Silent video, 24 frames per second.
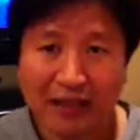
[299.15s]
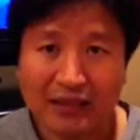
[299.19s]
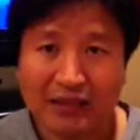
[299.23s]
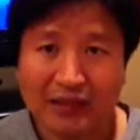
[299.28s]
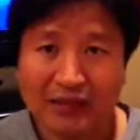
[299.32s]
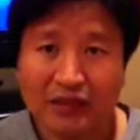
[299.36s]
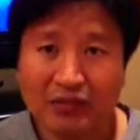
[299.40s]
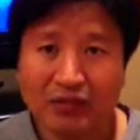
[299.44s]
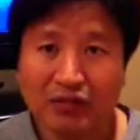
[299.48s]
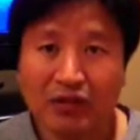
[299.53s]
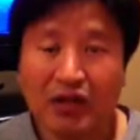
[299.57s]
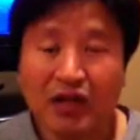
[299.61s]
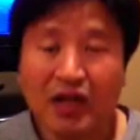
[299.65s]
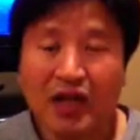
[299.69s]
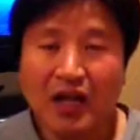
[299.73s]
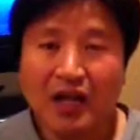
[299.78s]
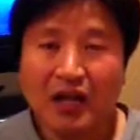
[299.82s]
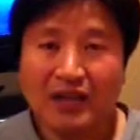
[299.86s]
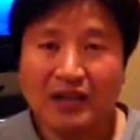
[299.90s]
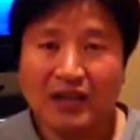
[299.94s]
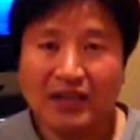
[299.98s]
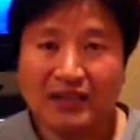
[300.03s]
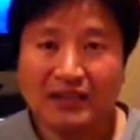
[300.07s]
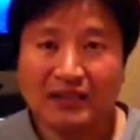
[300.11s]
So
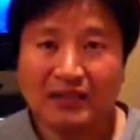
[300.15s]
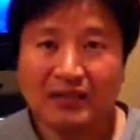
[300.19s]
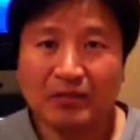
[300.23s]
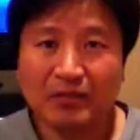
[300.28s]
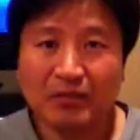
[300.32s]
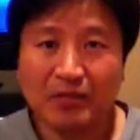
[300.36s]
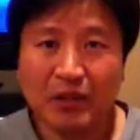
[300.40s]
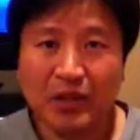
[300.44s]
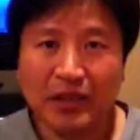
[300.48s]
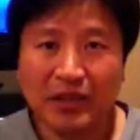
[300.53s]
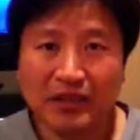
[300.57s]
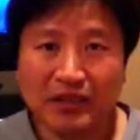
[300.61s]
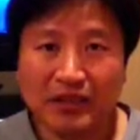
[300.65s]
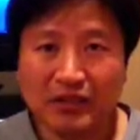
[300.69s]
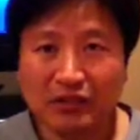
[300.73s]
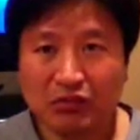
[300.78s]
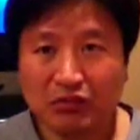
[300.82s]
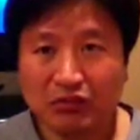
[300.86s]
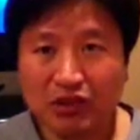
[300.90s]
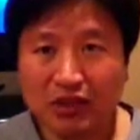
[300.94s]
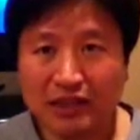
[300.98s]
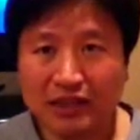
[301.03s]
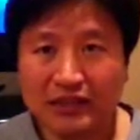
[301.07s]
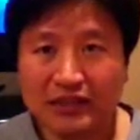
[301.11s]
that's the biggest
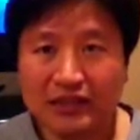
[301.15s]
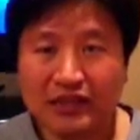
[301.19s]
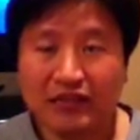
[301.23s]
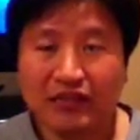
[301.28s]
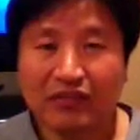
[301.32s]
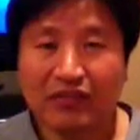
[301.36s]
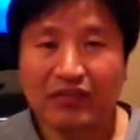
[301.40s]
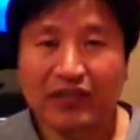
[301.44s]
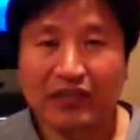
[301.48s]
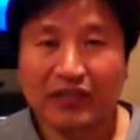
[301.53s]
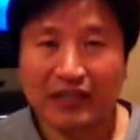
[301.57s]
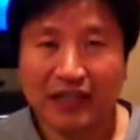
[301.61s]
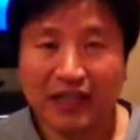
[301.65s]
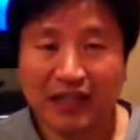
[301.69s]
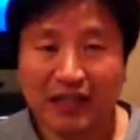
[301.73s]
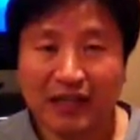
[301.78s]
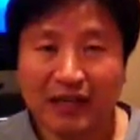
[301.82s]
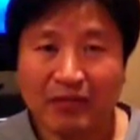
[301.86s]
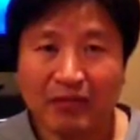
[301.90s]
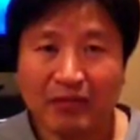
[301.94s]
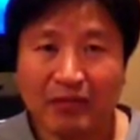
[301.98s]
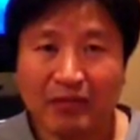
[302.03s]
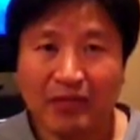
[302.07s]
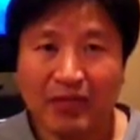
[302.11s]
risk of any
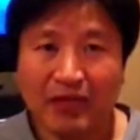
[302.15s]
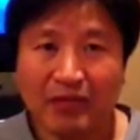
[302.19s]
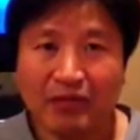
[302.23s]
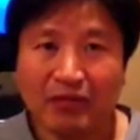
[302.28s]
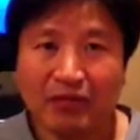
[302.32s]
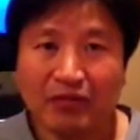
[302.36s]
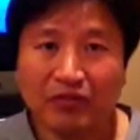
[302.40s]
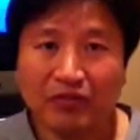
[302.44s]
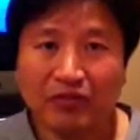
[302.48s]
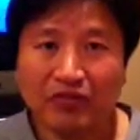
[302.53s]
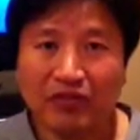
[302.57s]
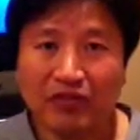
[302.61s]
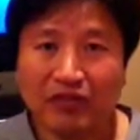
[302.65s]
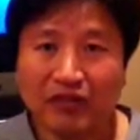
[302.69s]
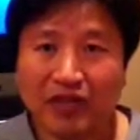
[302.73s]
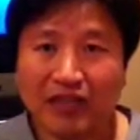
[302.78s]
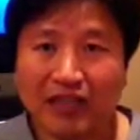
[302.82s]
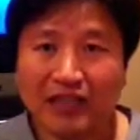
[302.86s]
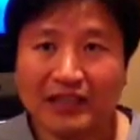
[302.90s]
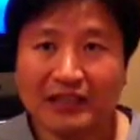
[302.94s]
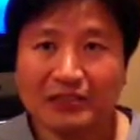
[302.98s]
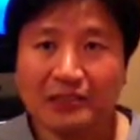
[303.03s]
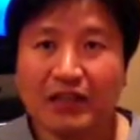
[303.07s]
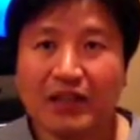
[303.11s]
type of
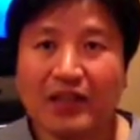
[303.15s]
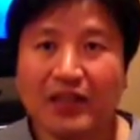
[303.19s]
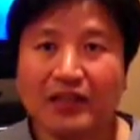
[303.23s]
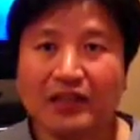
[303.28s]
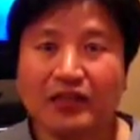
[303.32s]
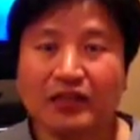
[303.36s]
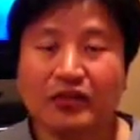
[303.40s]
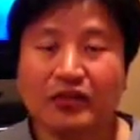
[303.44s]
cosmetic